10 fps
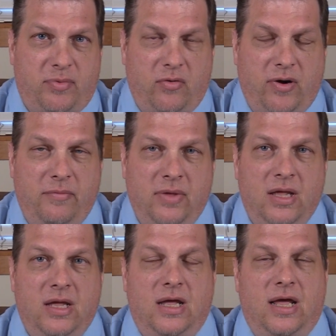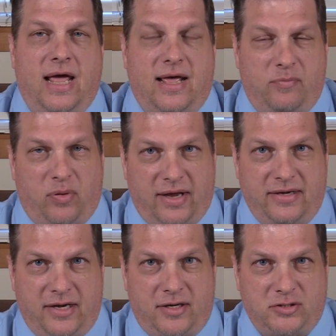Program at
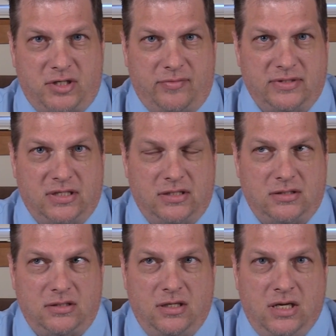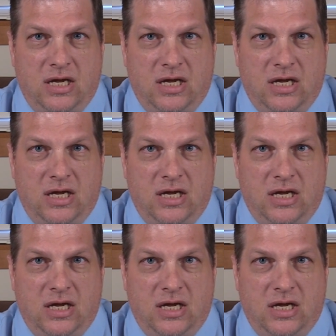Applied Care Services.